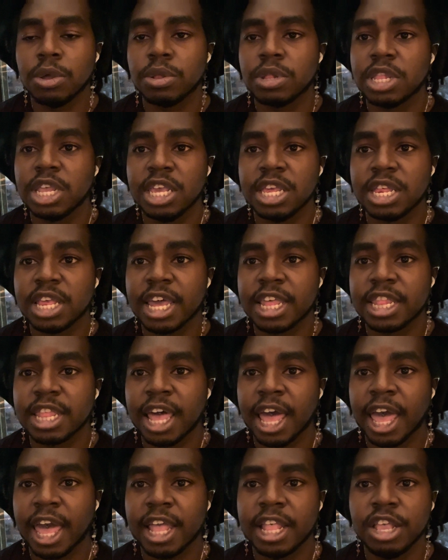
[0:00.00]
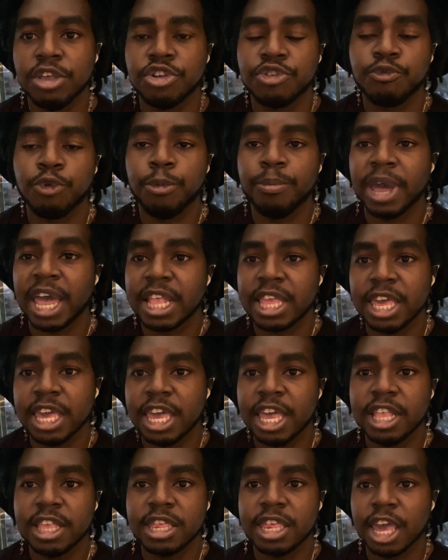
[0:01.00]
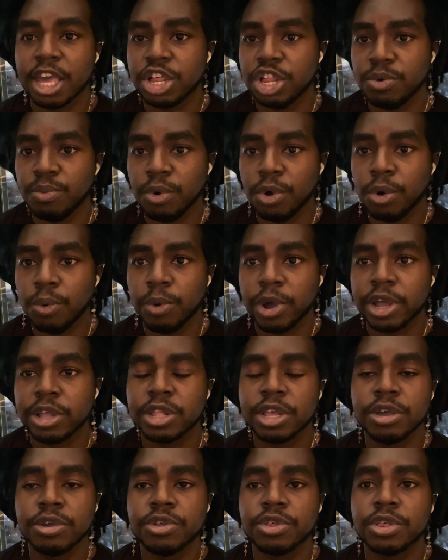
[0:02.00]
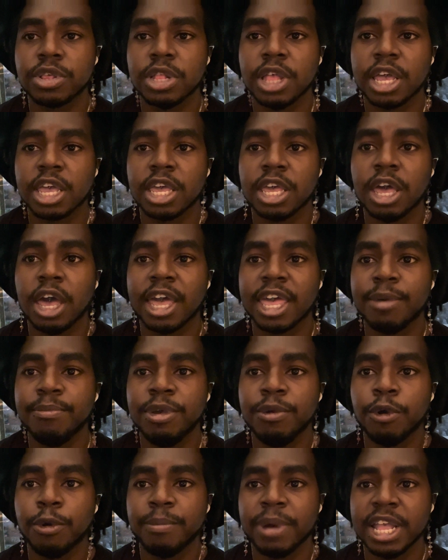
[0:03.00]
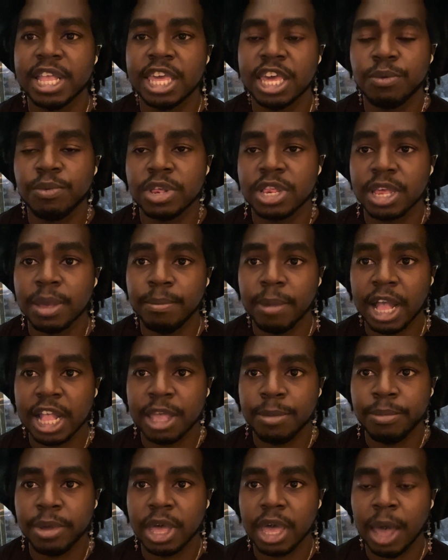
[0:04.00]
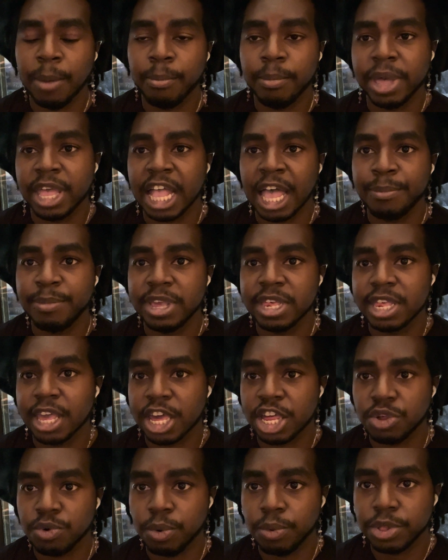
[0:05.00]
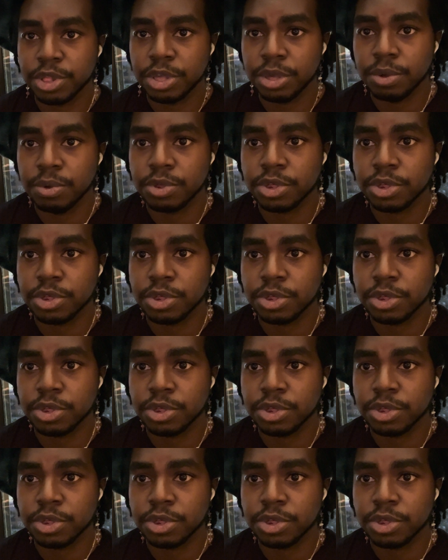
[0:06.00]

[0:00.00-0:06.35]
things like that. And there's romantic and sexual, where there's like, I can be romantic with somebody, but I may not be sexual with you.